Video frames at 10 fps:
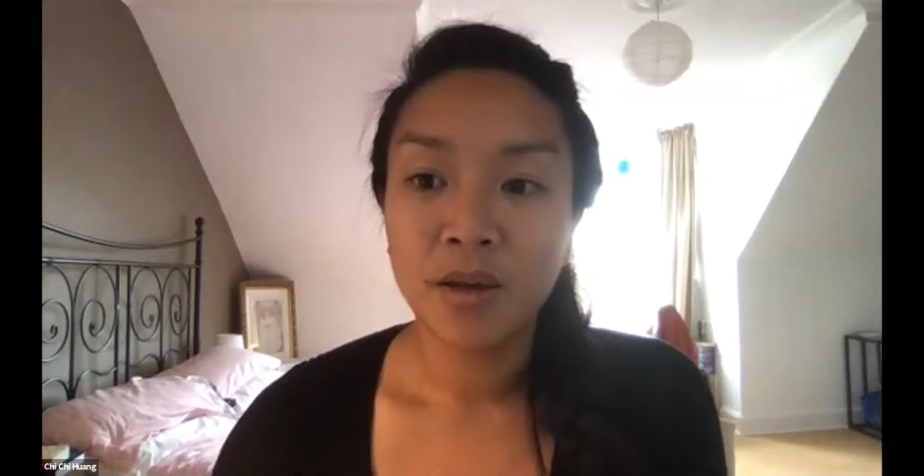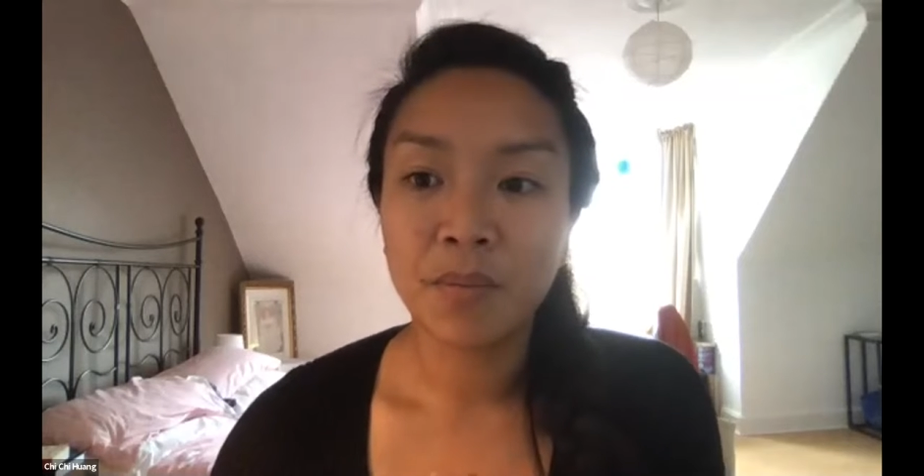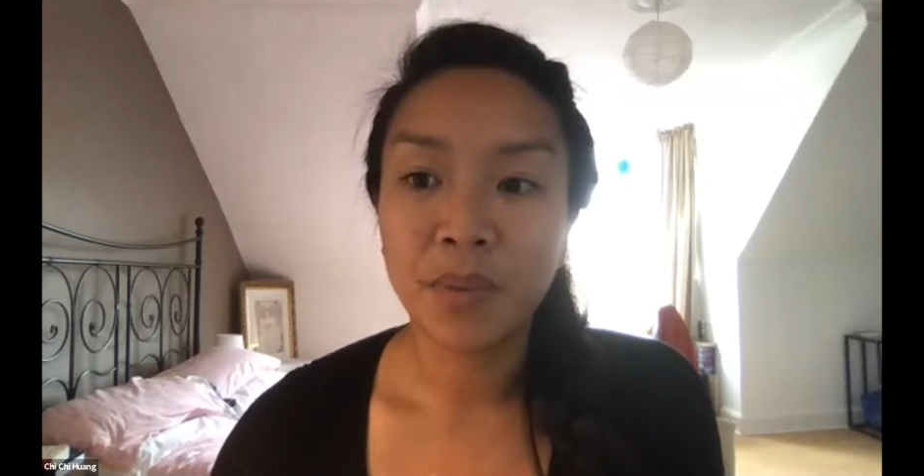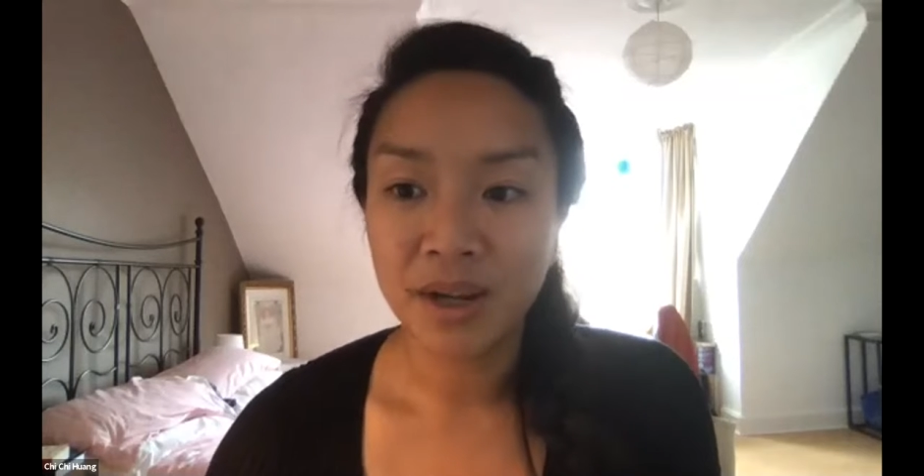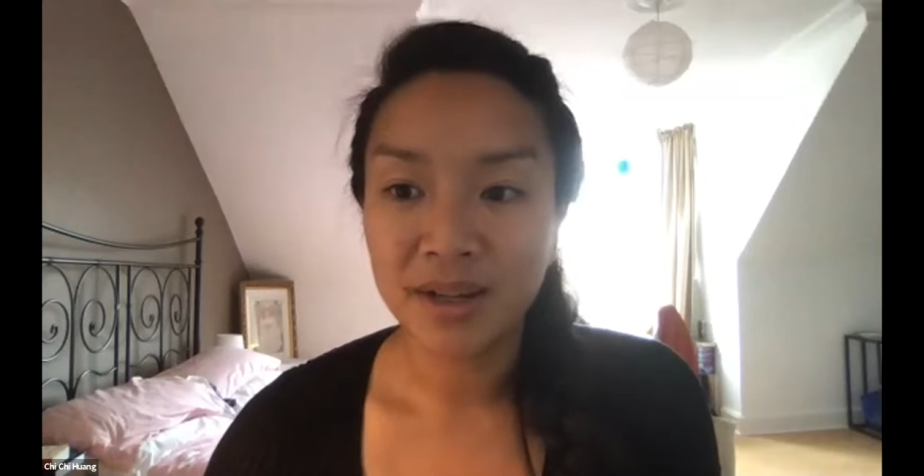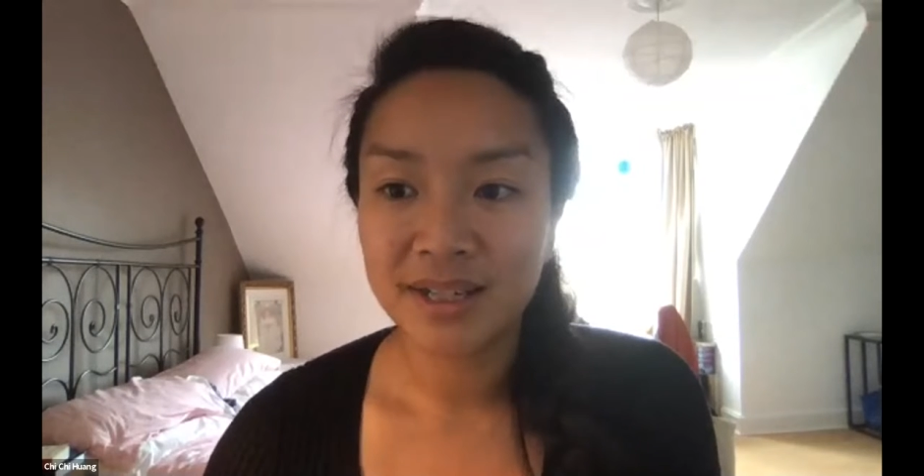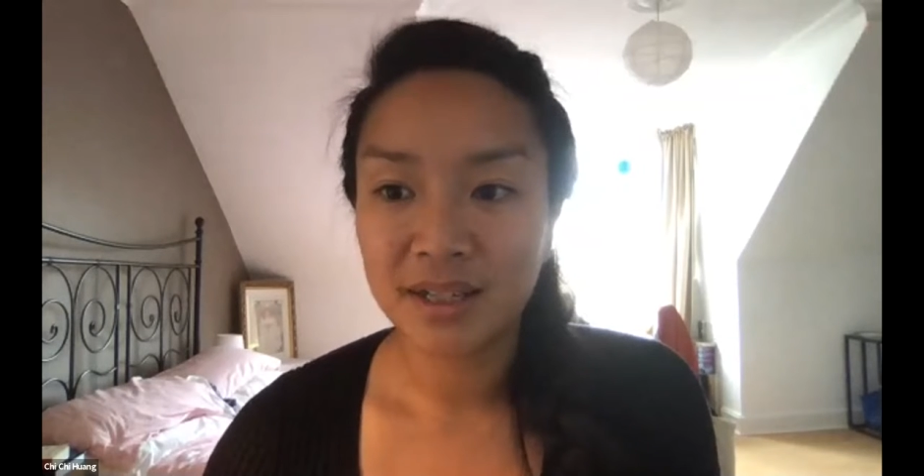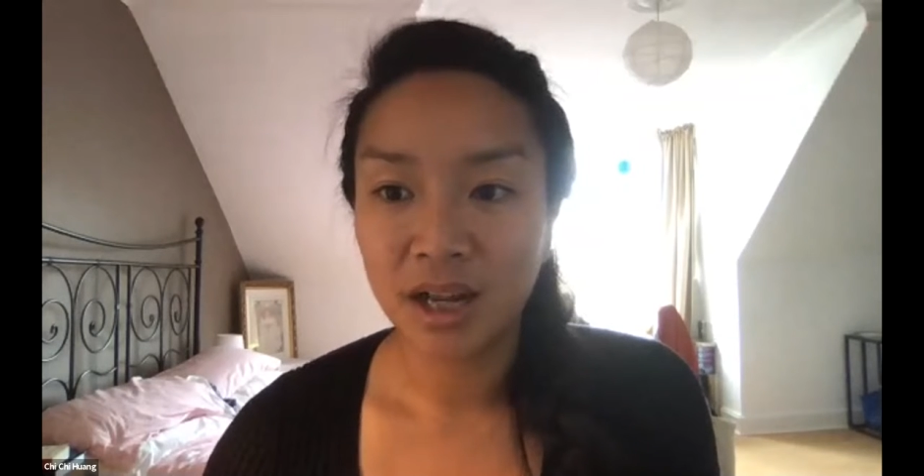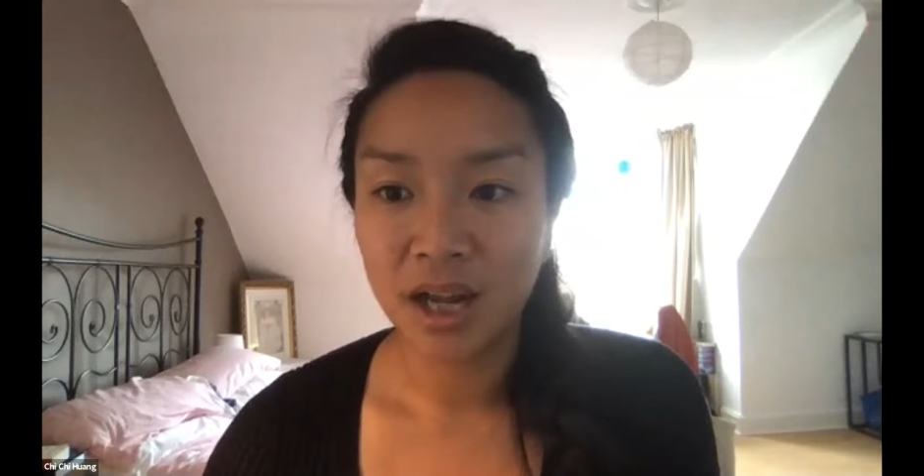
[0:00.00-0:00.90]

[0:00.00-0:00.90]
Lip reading: But